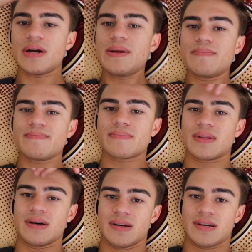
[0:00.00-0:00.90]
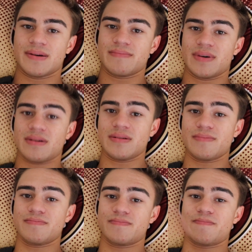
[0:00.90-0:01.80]
All right, um, I'll
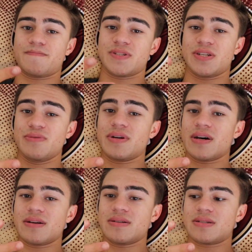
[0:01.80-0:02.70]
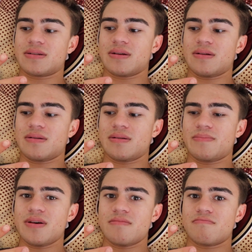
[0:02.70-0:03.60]
see you guys in a
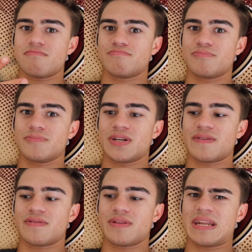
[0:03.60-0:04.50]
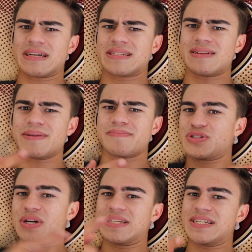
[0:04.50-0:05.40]
bit whenever the next clip
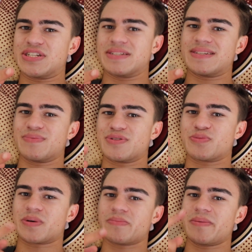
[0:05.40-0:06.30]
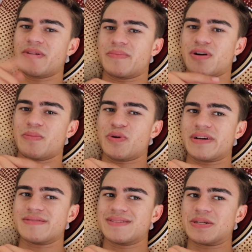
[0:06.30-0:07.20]
transitions, which will probably be tomorrow
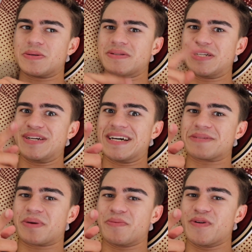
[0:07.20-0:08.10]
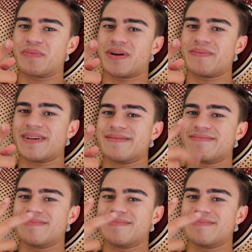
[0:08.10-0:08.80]
morning. So I'll see you guys tomorrow morning probably.